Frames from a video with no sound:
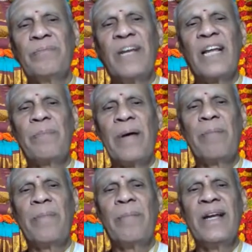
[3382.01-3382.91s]
Because
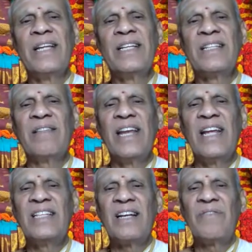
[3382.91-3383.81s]
Param Brahman is of the
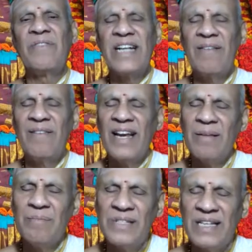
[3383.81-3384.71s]
nature of
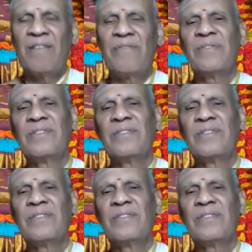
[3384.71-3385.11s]
traveler himself.